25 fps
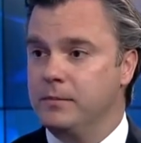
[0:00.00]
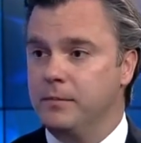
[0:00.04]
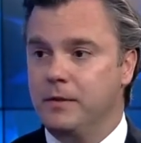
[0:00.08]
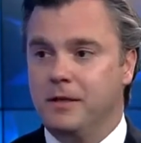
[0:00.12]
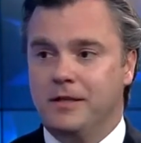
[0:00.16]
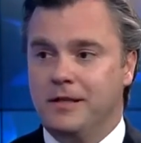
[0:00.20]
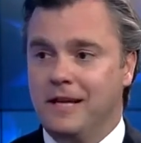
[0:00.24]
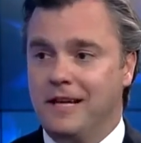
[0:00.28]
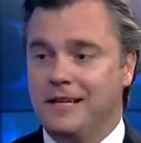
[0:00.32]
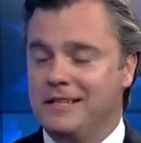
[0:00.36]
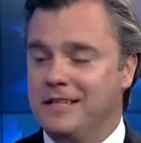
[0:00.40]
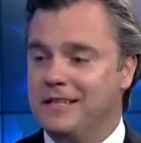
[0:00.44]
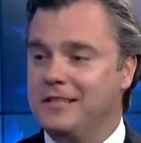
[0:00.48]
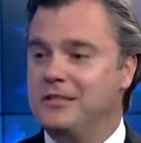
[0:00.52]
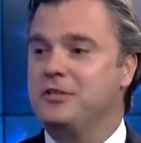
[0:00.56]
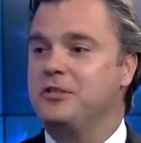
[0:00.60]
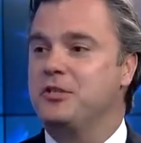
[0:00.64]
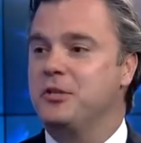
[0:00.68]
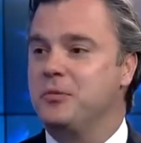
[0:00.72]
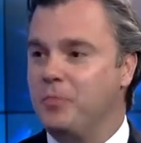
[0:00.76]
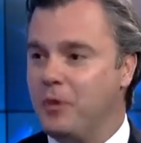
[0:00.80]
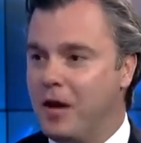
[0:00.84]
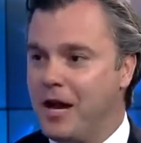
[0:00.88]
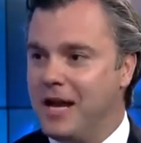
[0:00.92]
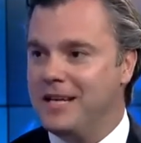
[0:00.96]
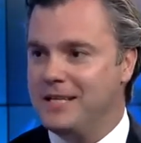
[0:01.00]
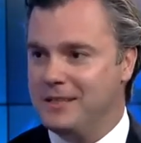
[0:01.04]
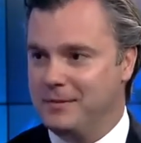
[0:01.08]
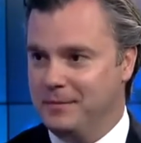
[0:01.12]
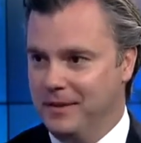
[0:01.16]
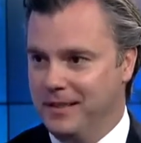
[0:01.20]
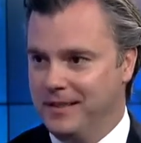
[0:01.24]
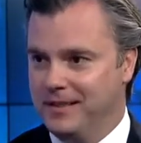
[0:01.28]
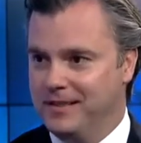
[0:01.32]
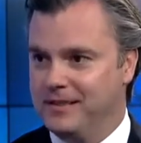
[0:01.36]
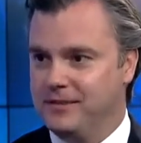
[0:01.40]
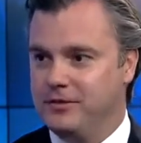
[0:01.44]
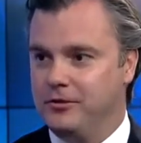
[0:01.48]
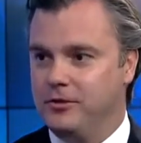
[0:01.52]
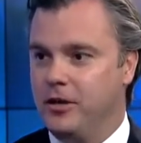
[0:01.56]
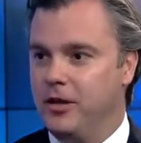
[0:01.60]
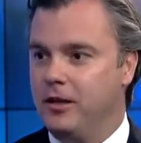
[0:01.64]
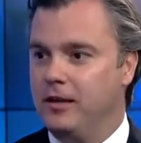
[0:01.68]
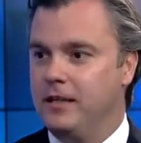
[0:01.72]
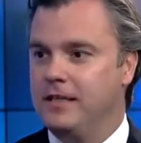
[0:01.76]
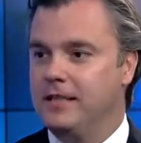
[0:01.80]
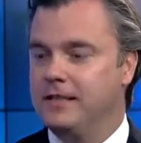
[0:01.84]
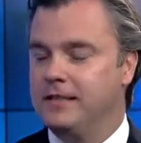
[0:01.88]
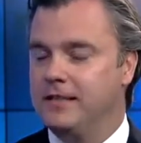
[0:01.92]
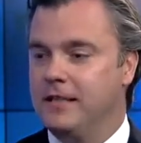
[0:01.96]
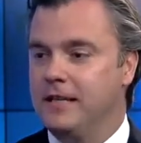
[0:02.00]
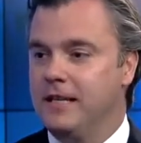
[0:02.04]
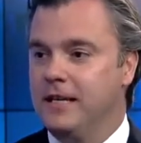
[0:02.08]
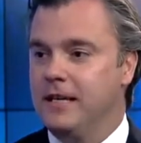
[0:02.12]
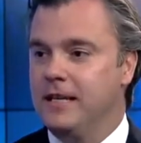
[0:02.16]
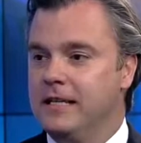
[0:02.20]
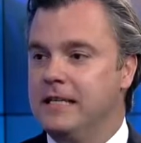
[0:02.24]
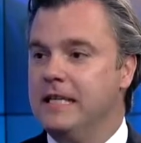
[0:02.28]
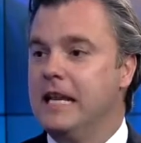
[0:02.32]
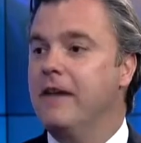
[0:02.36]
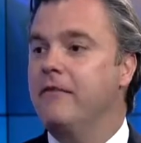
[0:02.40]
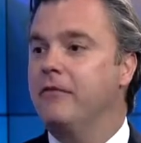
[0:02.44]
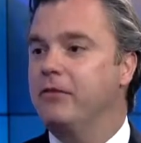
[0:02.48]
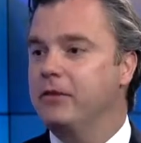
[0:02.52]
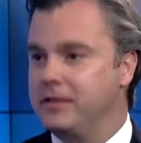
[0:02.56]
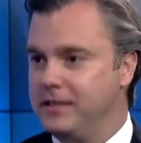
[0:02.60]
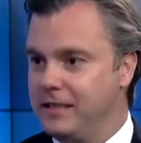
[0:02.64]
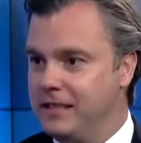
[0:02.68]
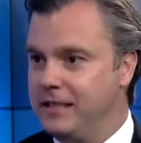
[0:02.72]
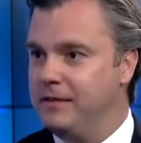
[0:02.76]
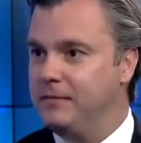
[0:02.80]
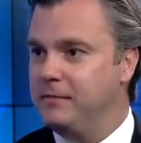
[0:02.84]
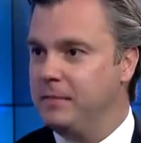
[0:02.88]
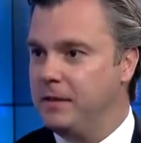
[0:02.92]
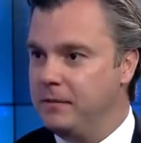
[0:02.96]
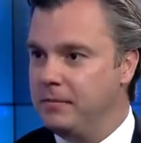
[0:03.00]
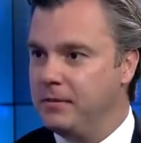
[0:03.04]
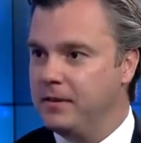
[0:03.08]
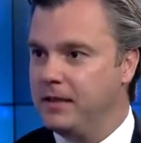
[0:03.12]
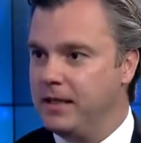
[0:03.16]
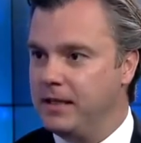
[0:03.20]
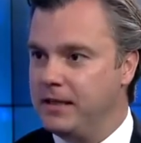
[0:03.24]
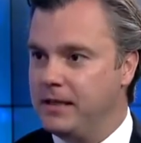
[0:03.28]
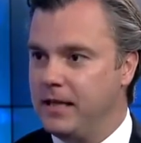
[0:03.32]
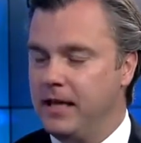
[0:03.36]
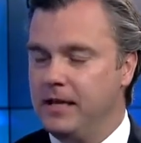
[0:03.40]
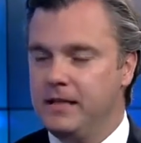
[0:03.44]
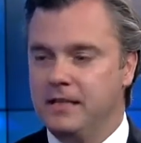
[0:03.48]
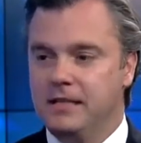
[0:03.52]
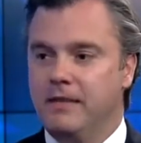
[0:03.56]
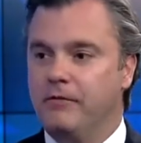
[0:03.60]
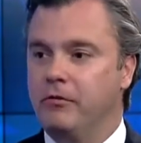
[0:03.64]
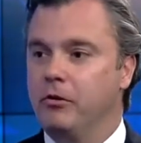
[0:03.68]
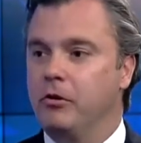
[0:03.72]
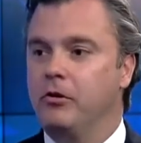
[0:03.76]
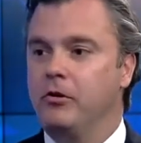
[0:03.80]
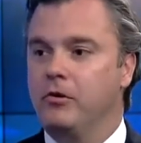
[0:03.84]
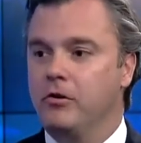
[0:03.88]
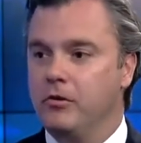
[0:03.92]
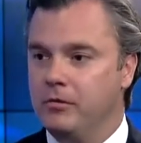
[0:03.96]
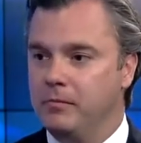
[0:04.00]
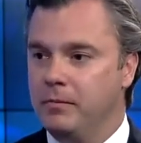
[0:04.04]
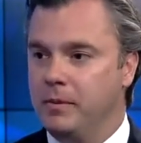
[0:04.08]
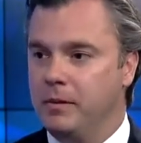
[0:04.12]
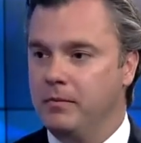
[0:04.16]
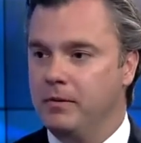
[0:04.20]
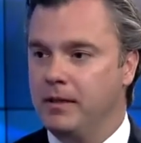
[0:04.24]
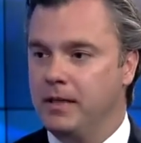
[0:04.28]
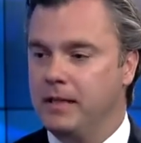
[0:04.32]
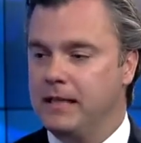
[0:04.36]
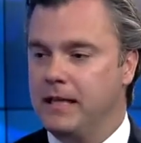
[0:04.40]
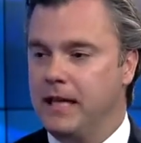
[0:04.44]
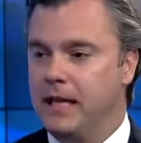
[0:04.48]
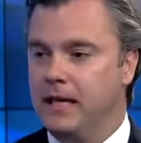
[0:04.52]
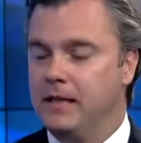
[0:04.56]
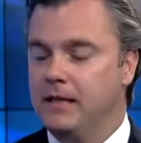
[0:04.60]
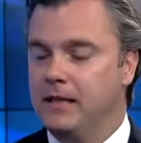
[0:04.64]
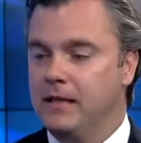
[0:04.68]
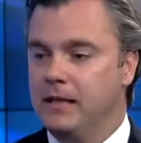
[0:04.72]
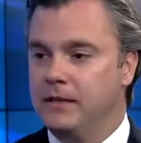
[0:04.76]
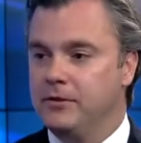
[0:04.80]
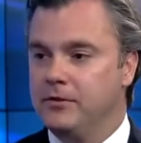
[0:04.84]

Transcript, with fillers: But it doesn't surprise me, because Charlie has never seen people like that. He's never heard people like that.